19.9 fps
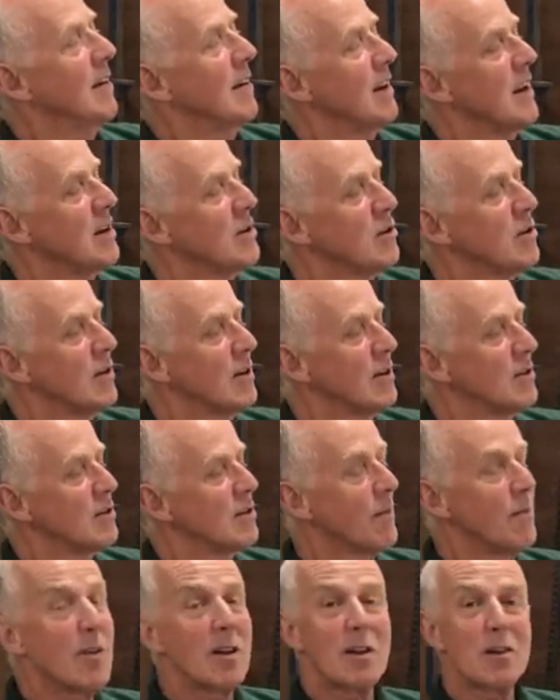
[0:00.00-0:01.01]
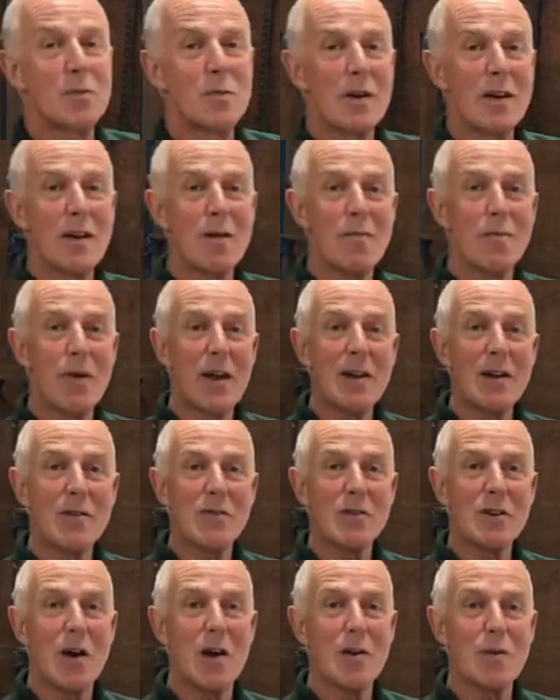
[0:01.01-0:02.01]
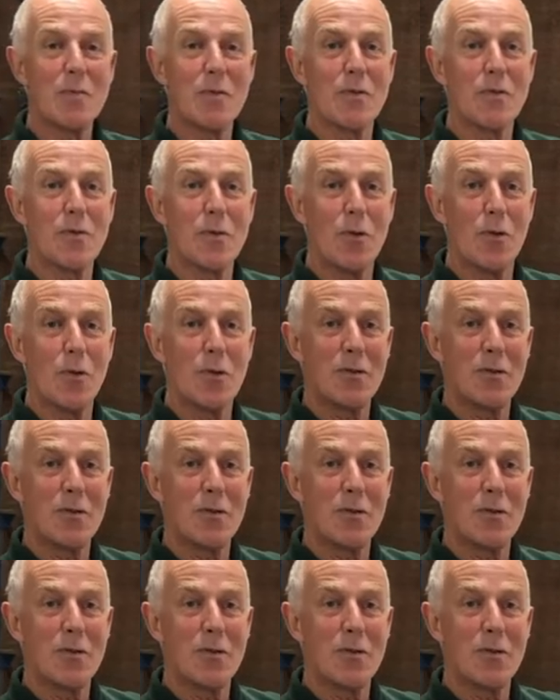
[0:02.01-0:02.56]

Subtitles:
It's something that's been done plenty of times before.